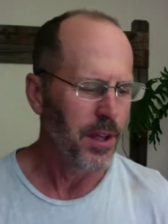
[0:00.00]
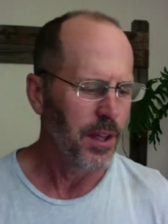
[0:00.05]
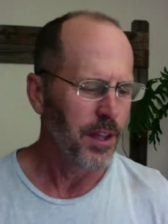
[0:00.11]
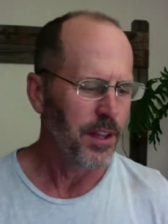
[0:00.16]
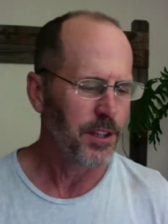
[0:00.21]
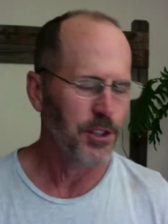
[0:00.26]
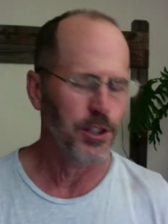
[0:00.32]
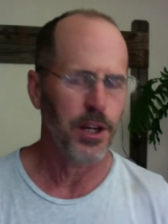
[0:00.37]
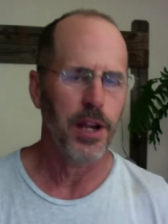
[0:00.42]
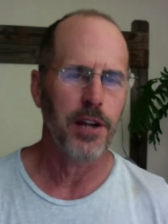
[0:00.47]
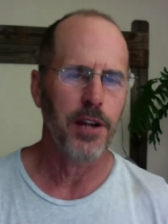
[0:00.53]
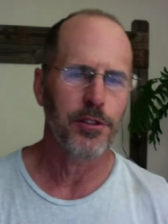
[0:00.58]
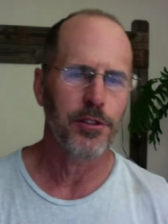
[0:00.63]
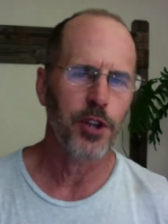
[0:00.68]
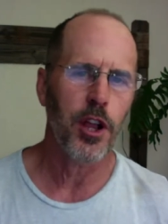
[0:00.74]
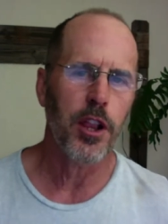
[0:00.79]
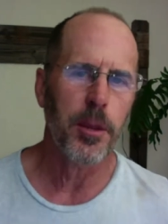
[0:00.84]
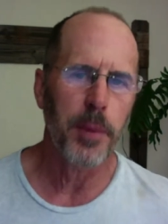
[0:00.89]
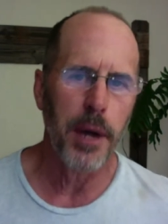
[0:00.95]
This channel is
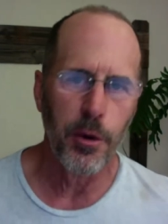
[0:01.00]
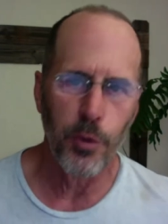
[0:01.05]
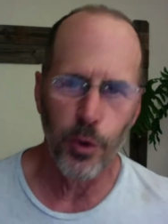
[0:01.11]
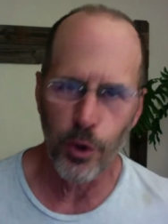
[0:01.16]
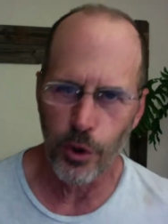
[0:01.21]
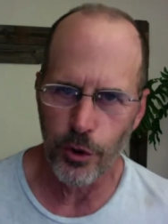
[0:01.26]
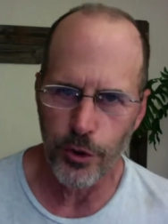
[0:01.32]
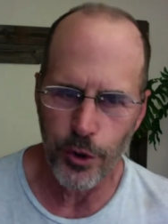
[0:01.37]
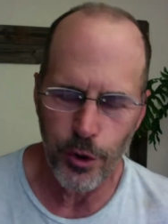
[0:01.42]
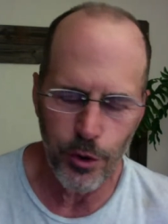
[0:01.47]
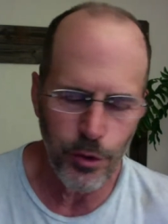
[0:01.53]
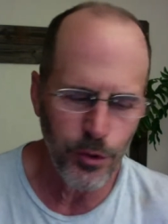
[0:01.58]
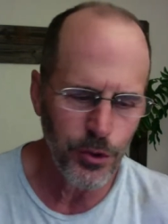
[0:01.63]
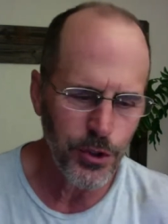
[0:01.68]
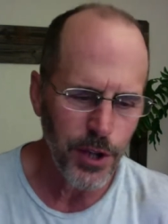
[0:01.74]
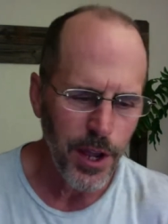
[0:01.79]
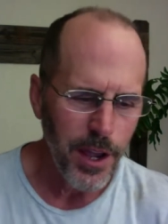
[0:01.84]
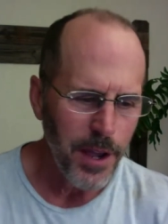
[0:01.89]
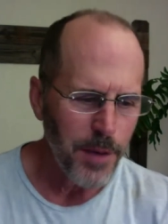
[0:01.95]
all about world
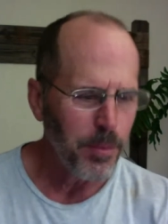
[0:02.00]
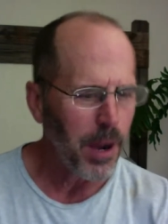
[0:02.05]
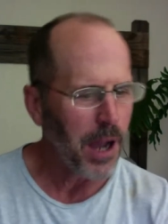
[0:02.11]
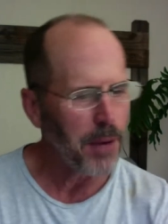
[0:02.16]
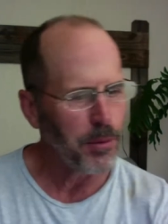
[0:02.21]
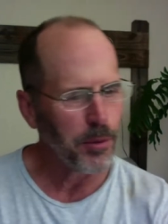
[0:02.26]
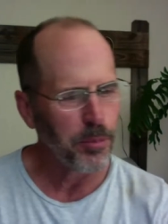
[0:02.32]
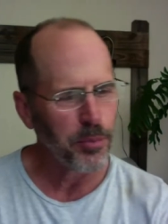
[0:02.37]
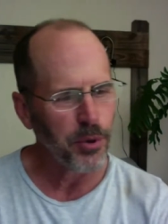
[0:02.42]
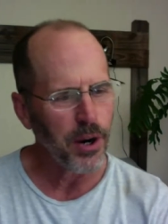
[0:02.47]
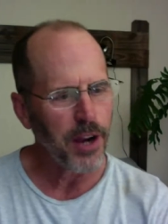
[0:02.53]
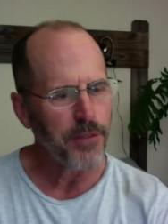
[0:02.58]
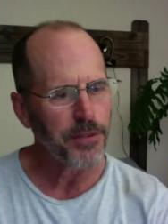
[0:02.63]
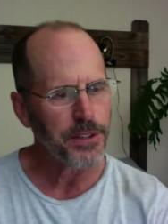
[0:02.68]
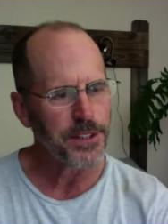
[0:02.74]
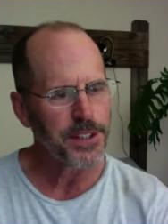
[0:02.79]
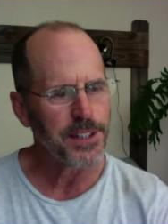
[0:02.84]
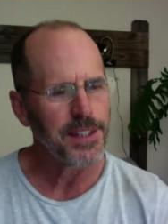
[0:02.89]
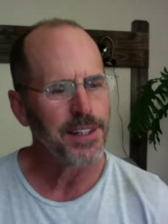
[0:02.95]
news, Bible
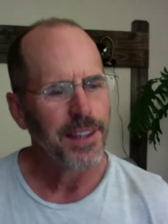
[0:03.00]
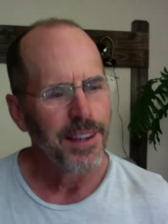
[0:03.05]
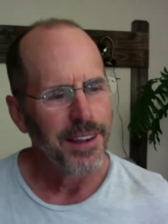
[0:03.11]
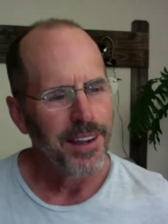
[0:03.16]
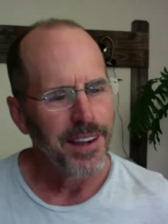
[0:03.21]
prophecy,